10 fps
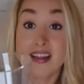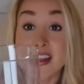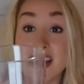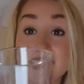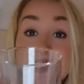
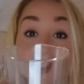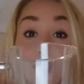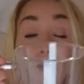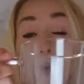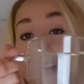This is
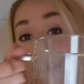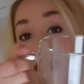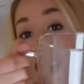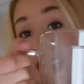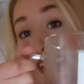the
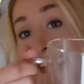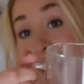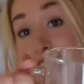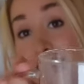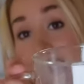perfect,
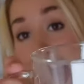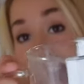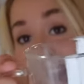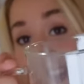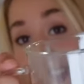they're
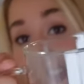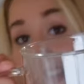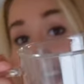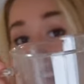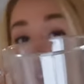
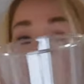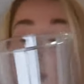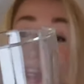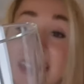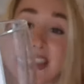glass
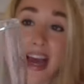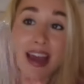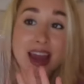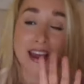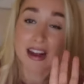because
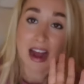I